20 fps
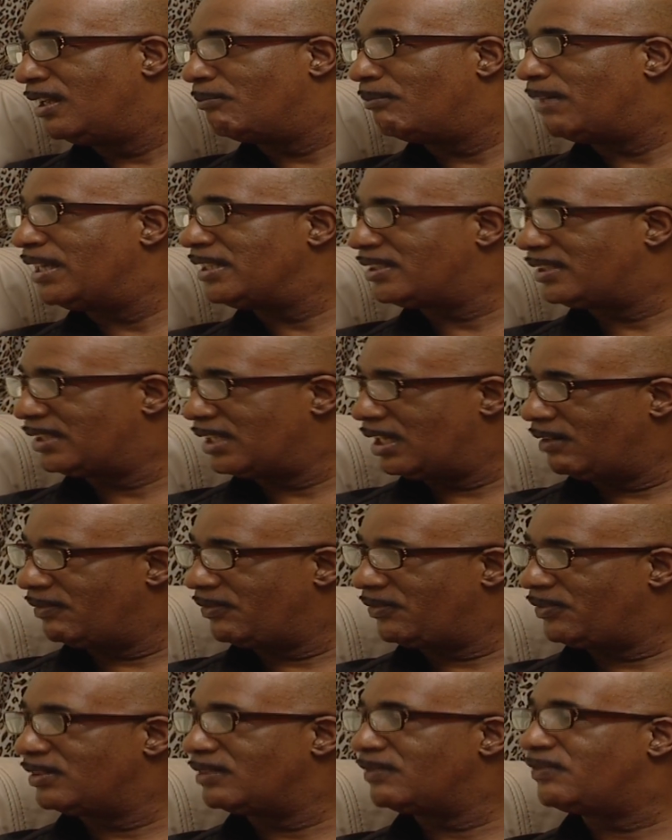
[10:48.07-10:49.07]

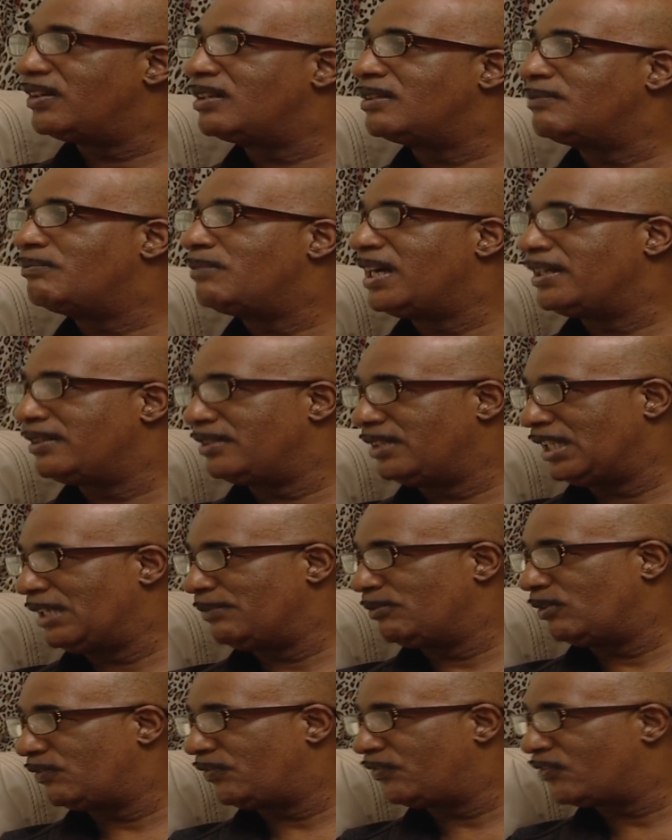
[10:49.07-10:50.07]
myself, and a fellow by the
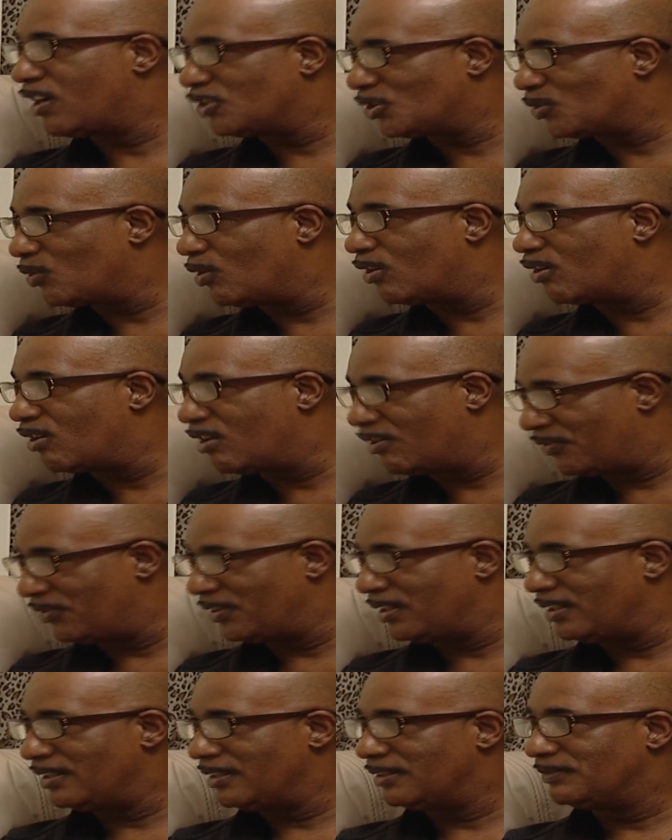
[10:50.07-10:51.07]
name of Francois
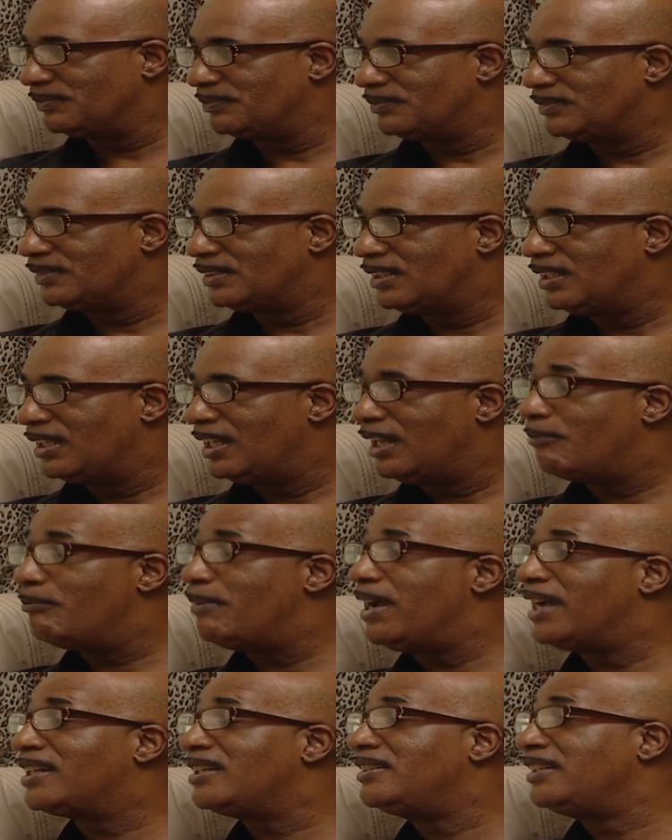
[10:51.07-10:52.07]
Coffey
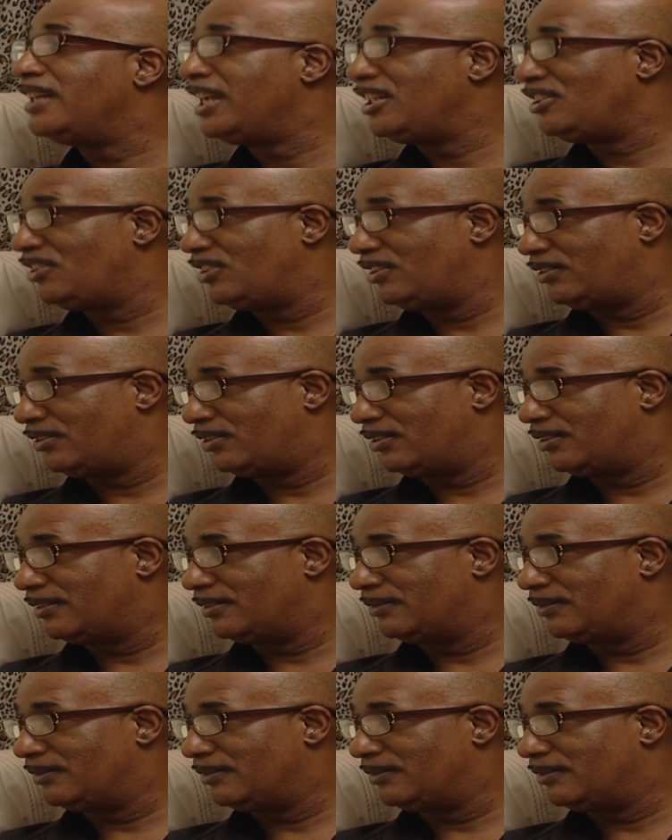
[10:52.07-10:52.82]
back in the 80s.